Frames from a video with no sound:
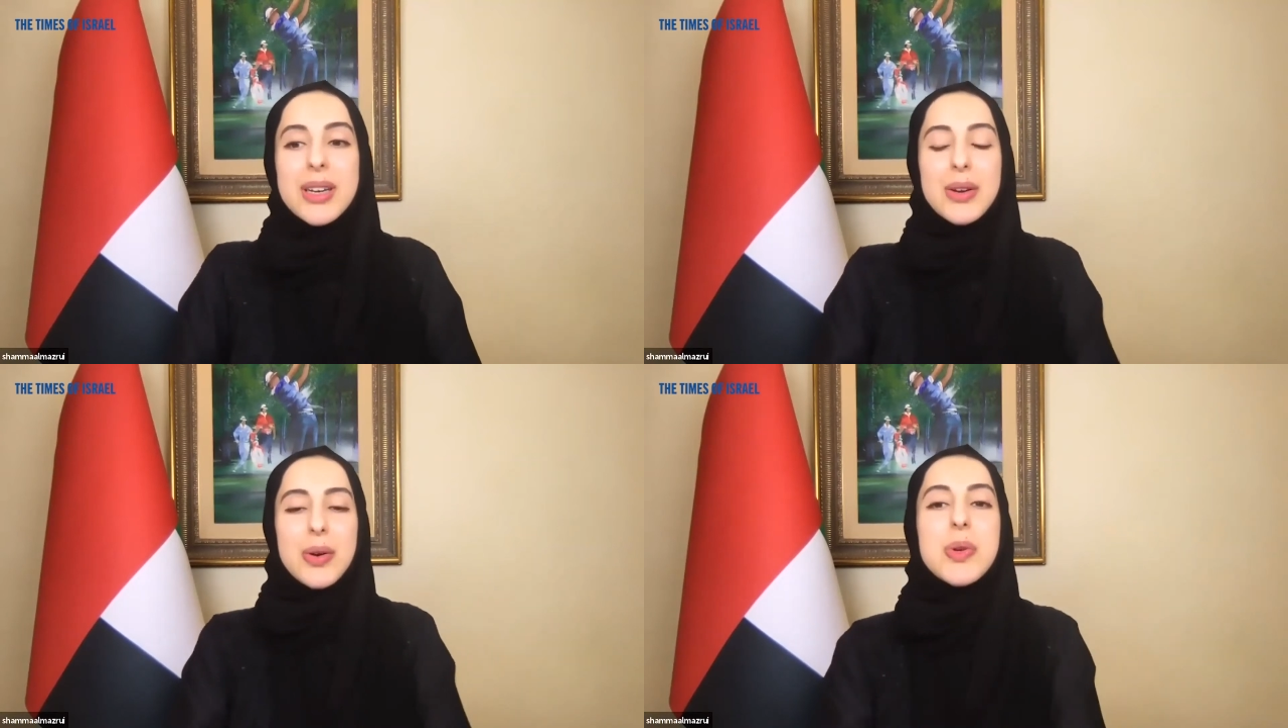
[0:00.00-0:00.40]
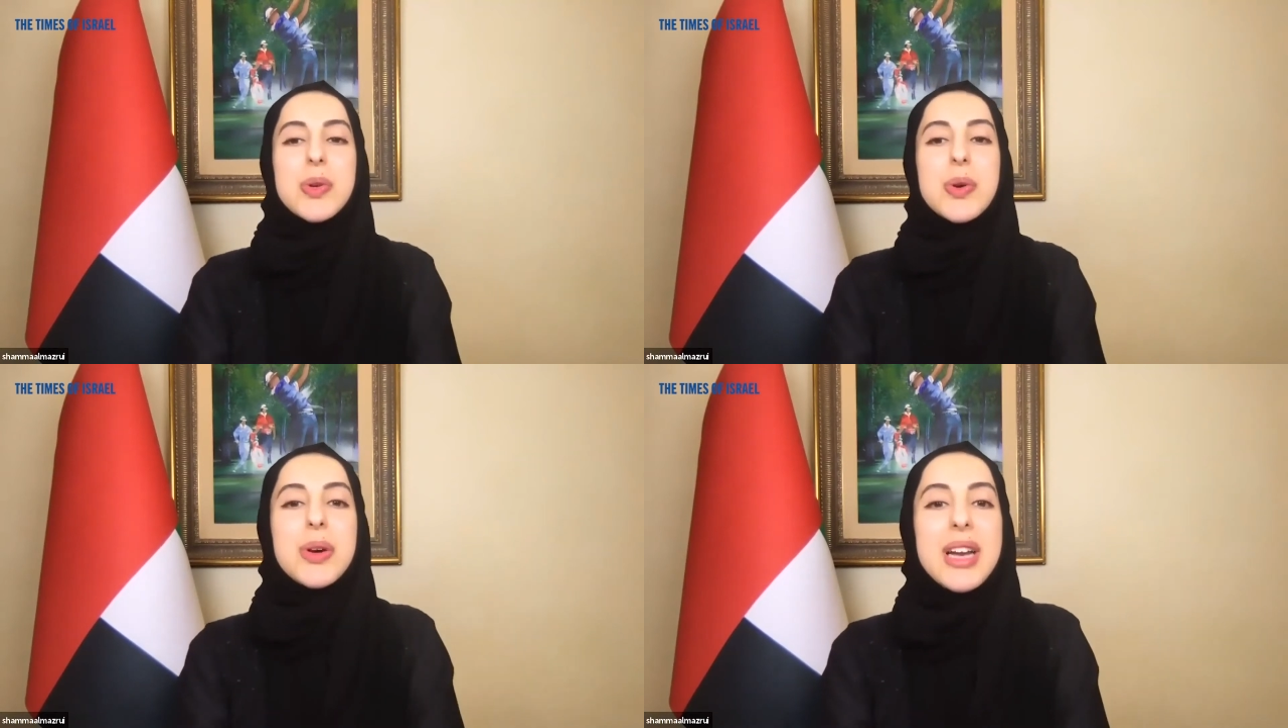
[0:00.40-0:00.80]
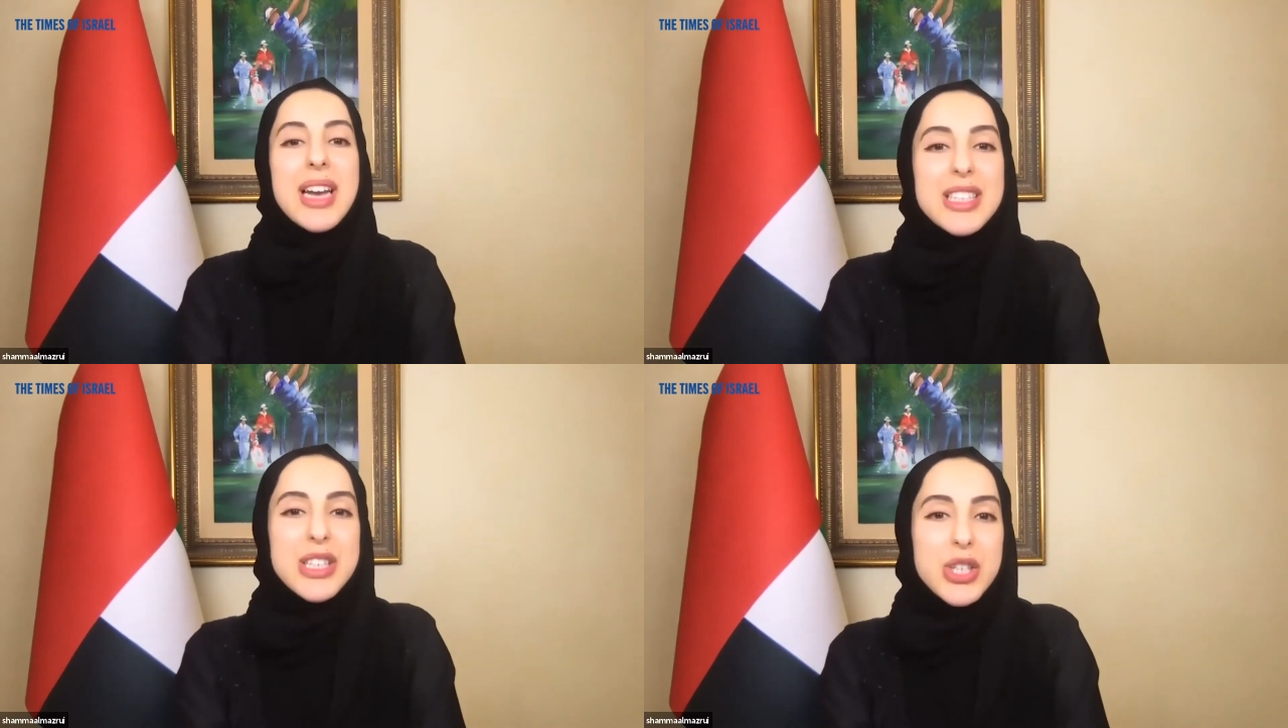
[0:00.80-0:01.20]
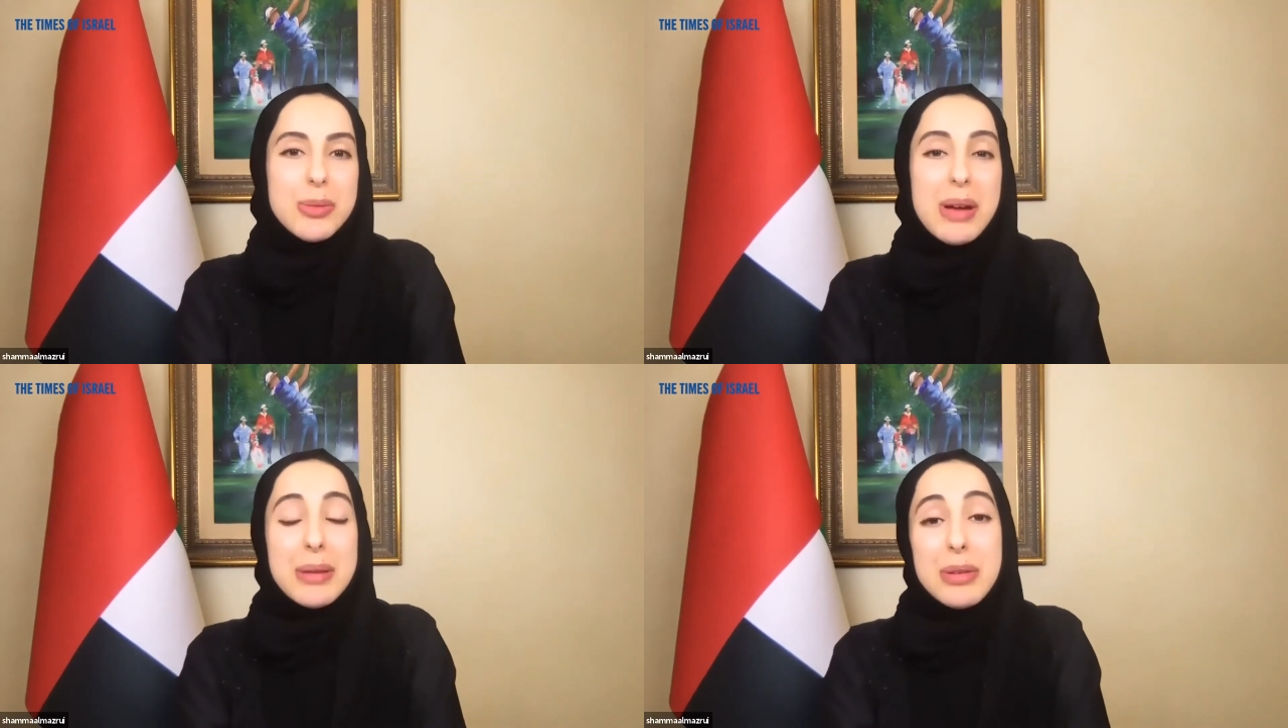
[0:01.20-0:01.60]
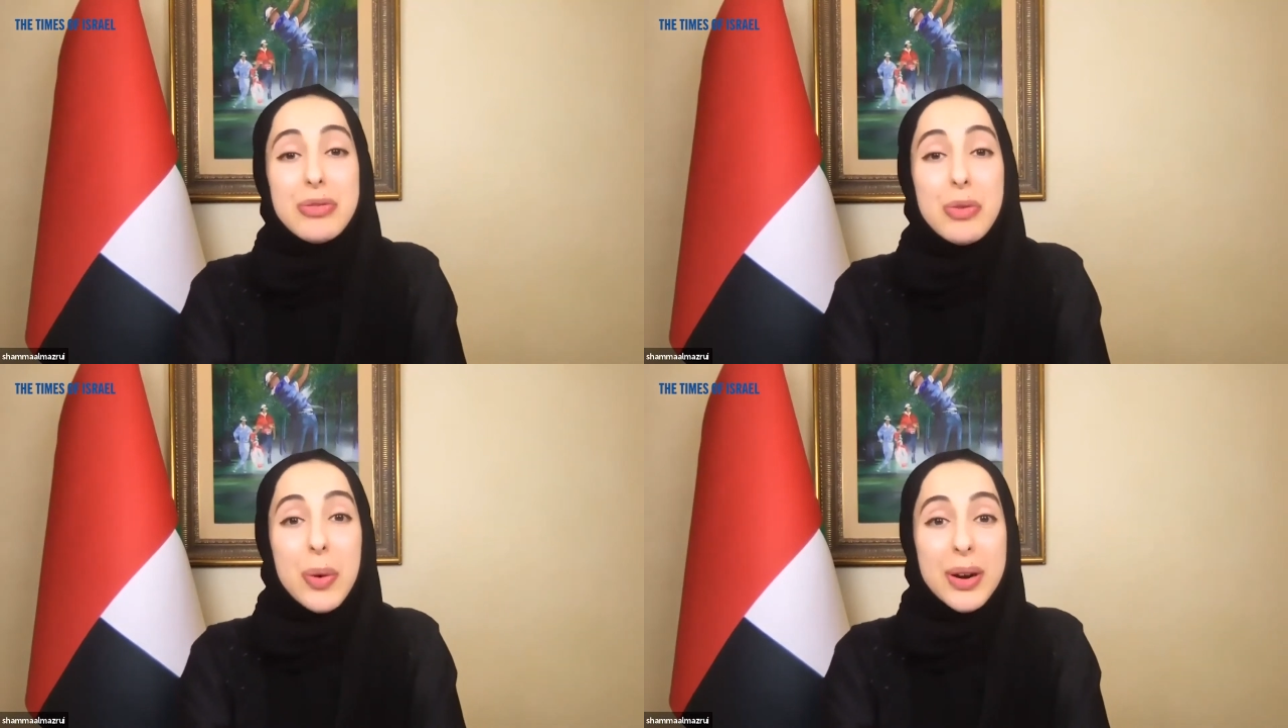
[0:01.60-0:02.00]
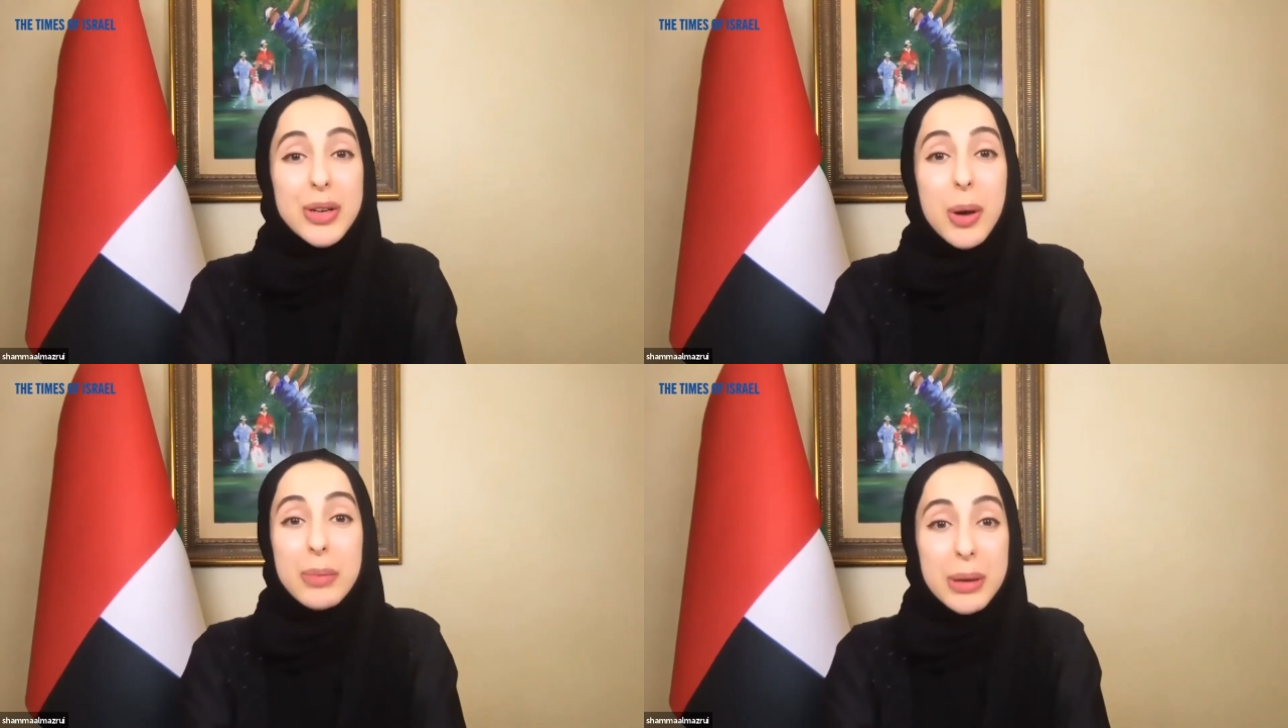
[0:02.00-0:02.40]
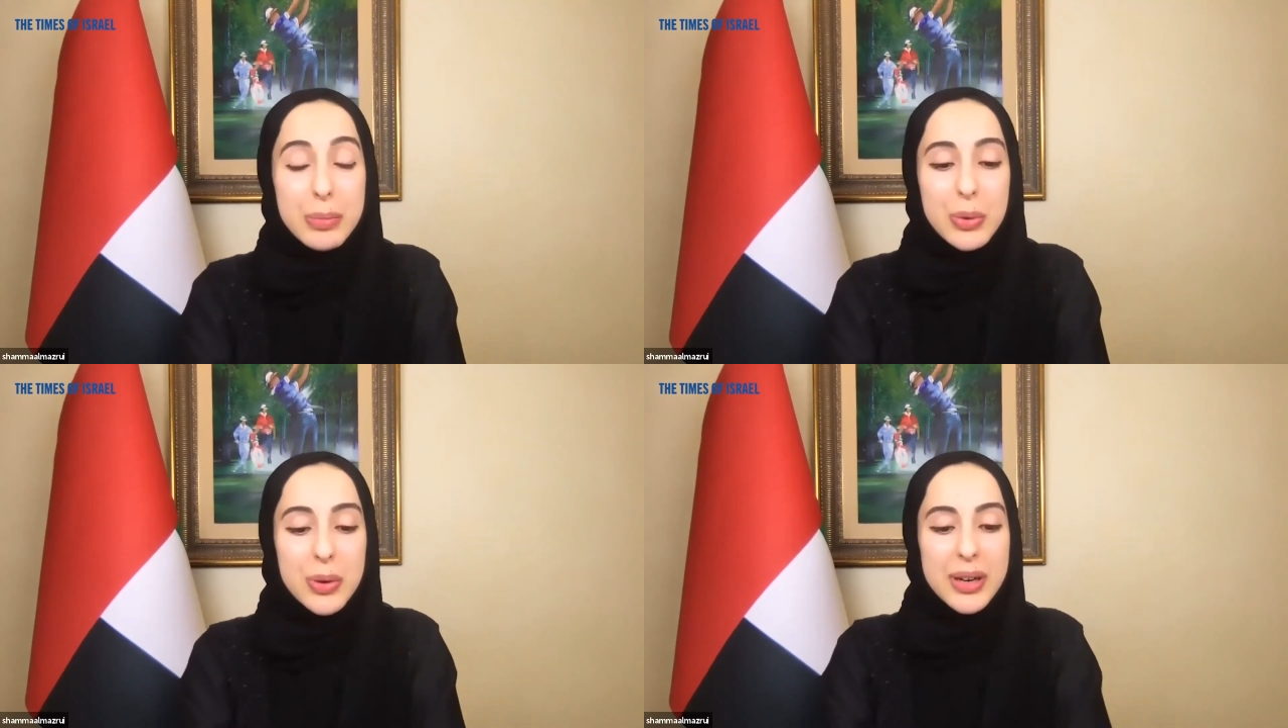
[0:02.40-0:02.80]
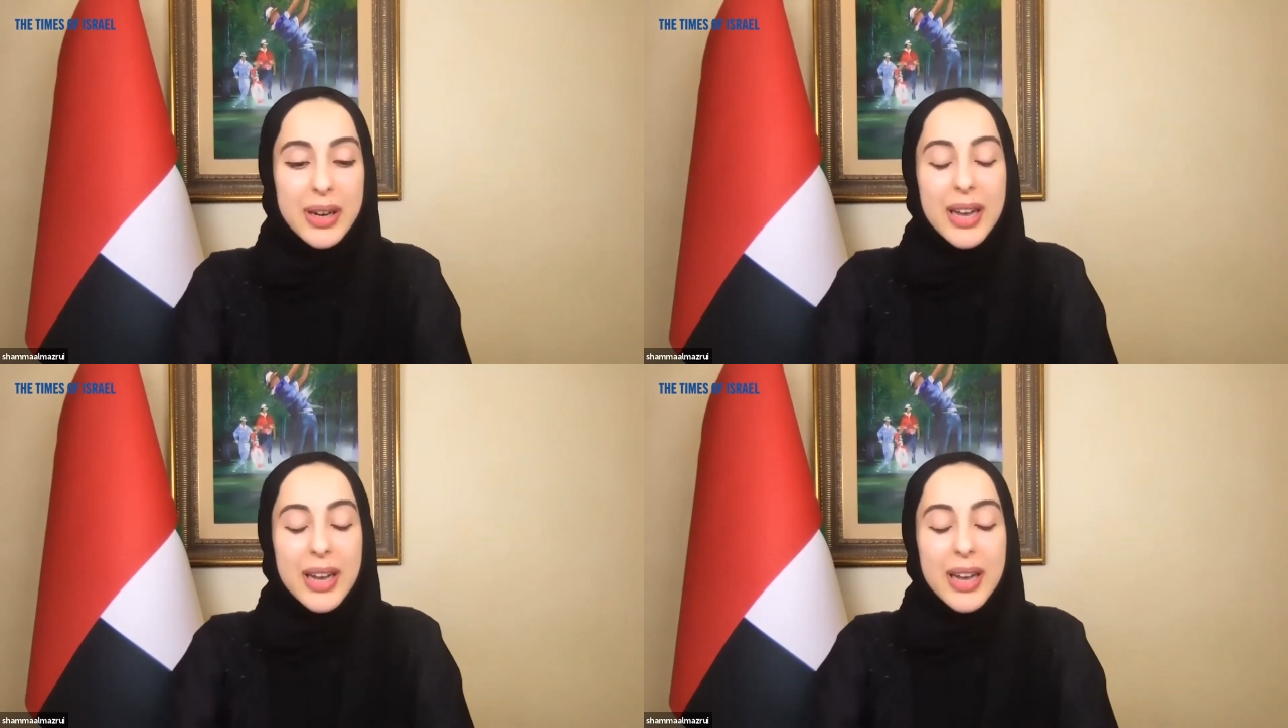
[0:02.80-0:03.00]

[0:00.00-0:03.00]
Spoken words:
And also it's a Shabbat before Yom Kippur.